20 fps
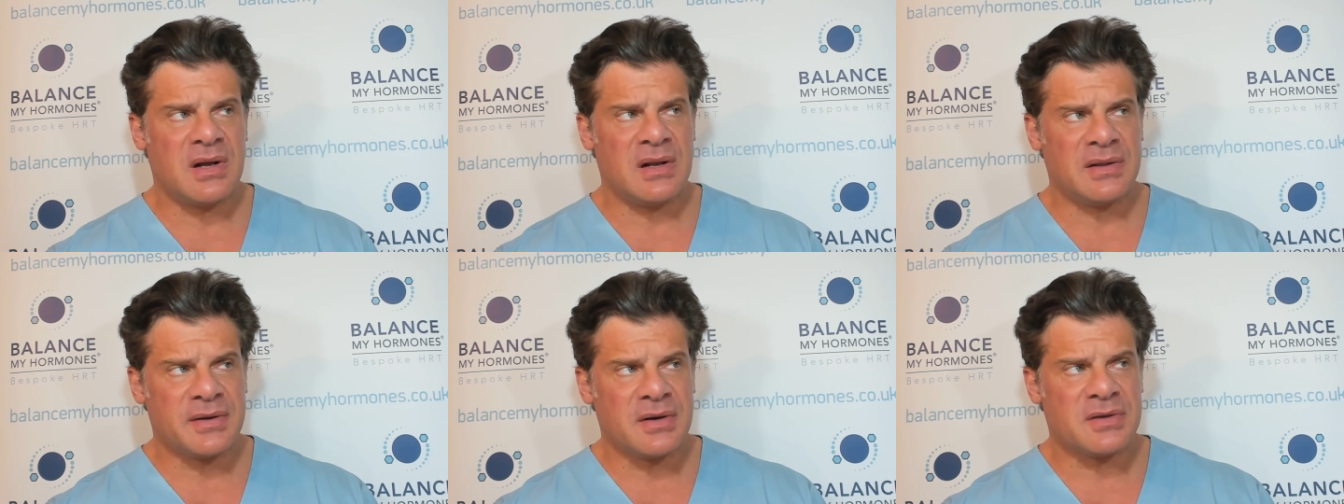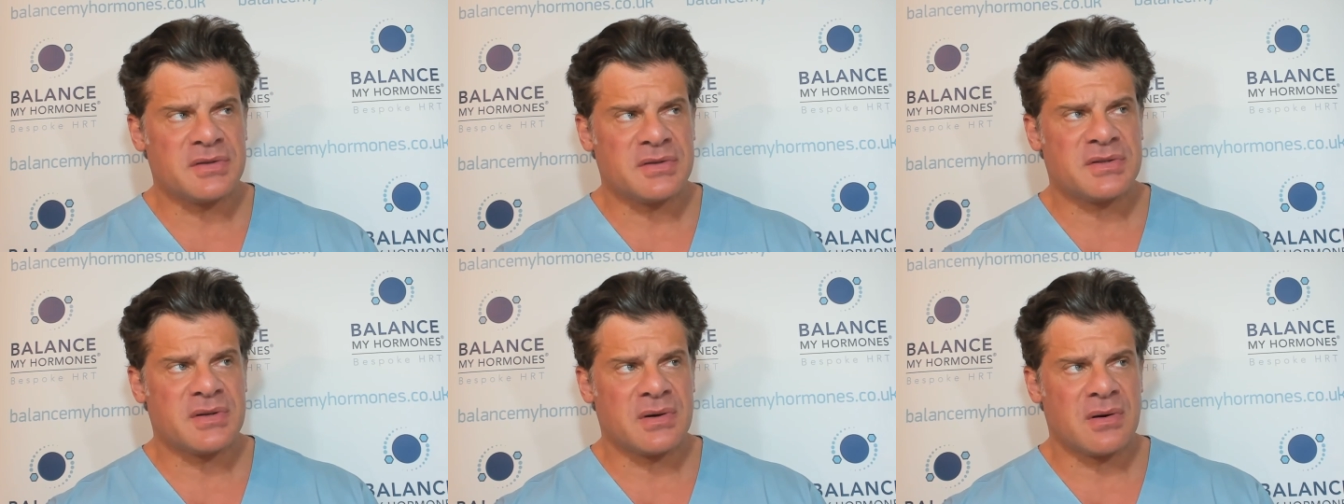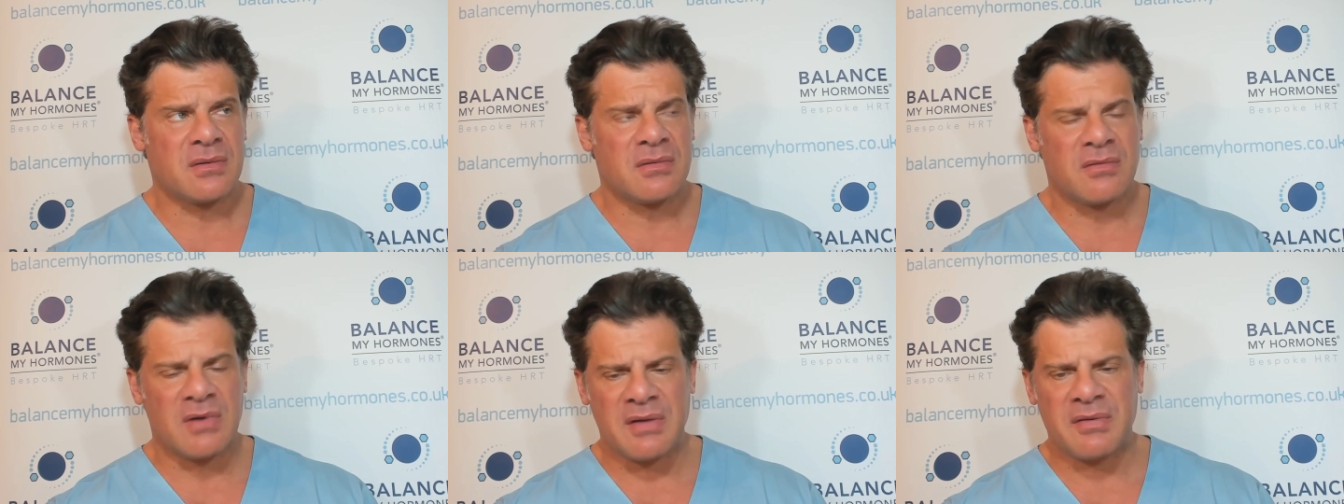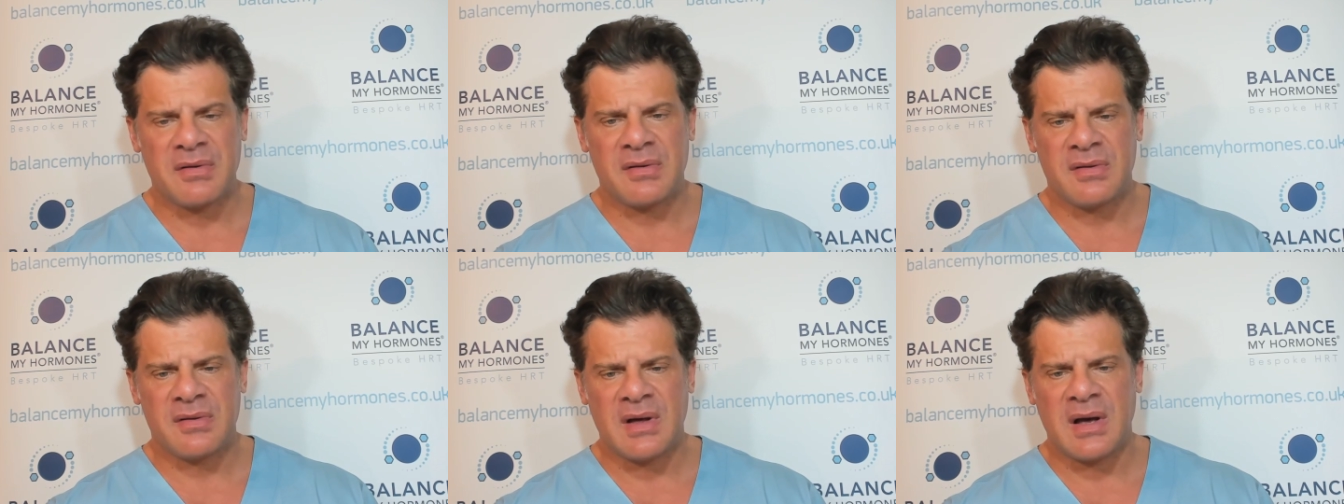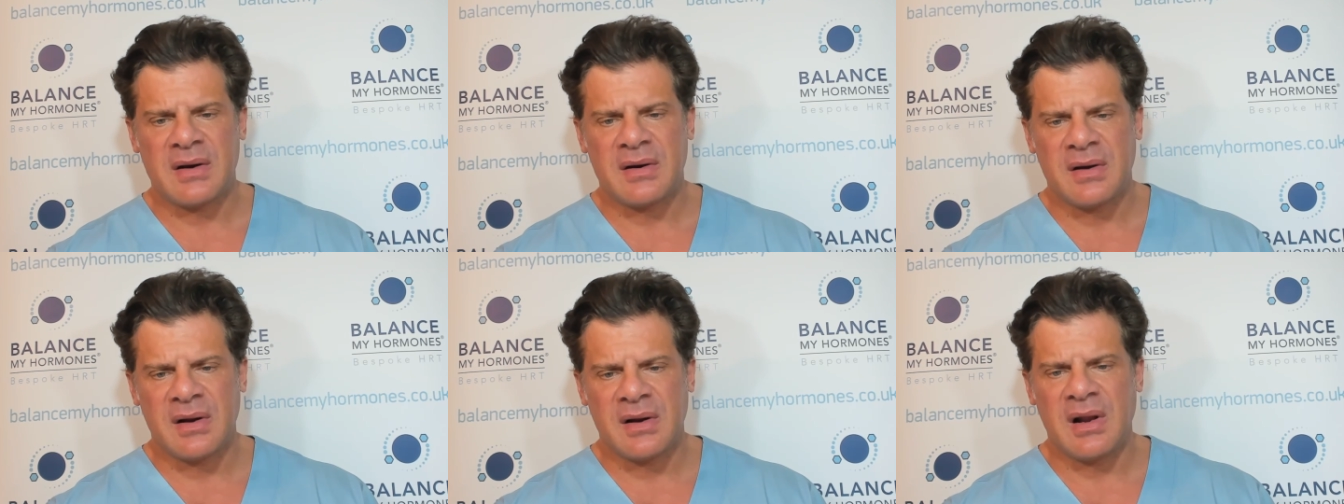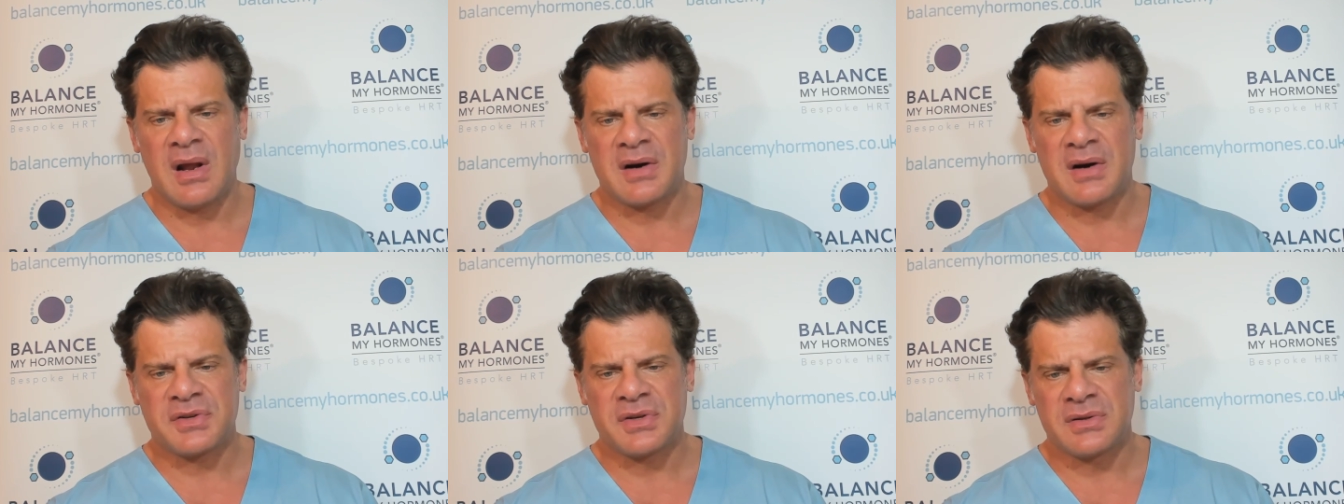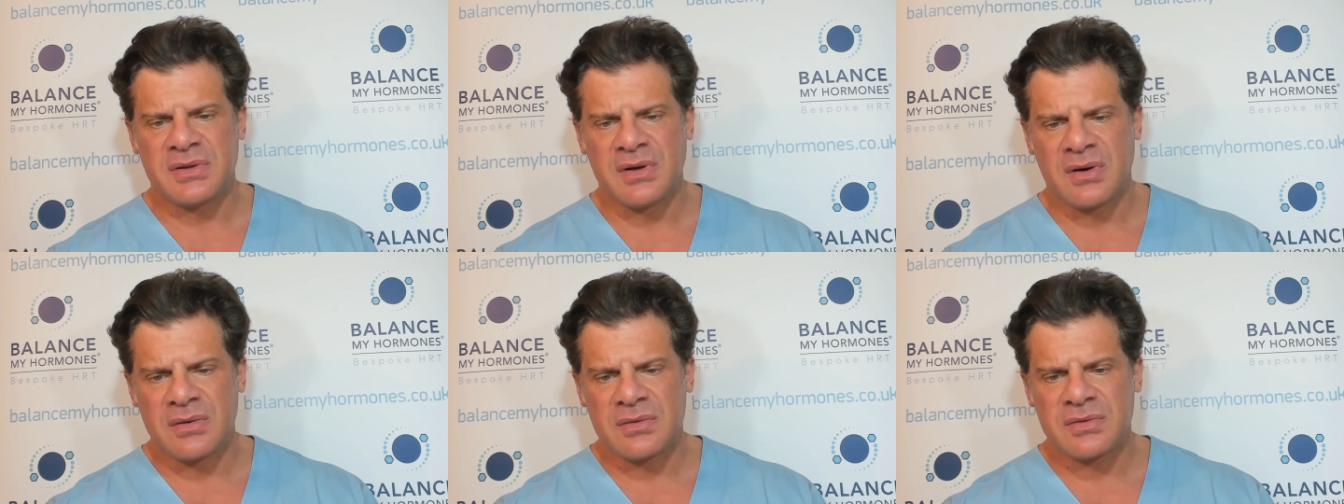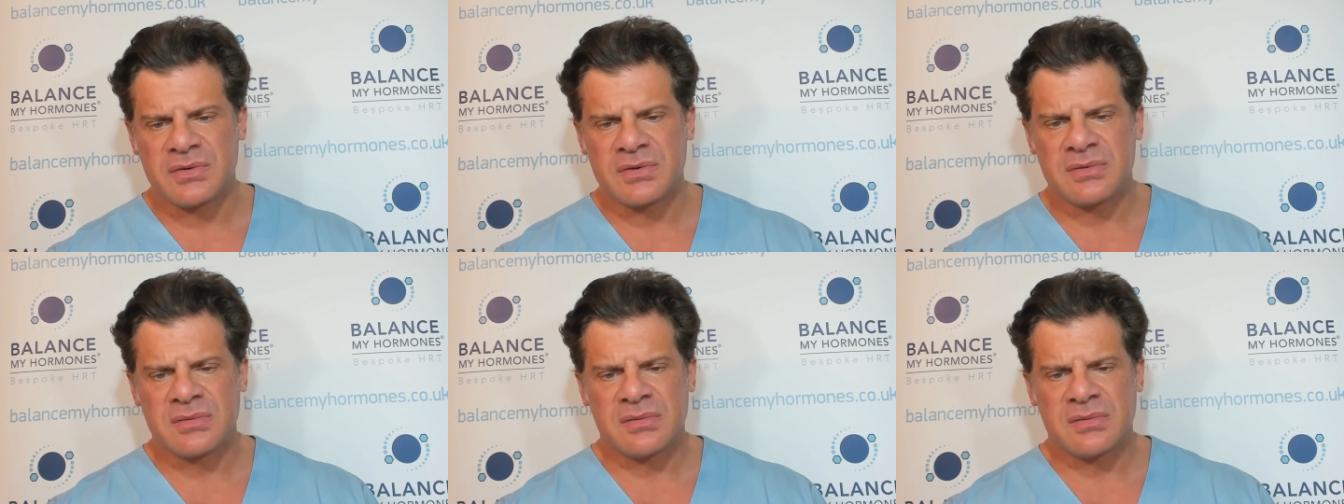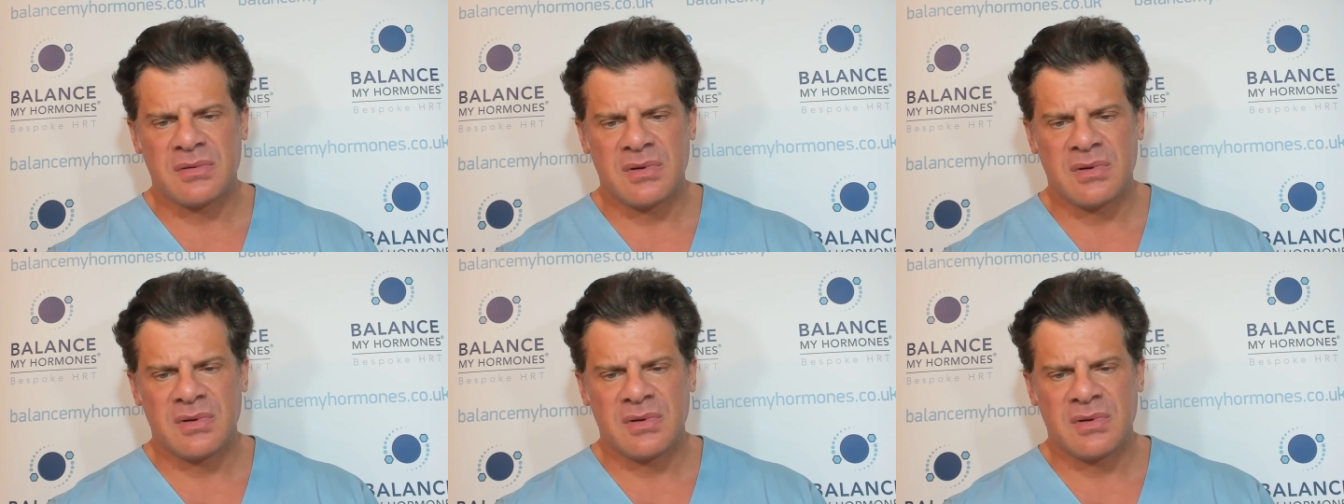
aldosterone rather than a larger dose,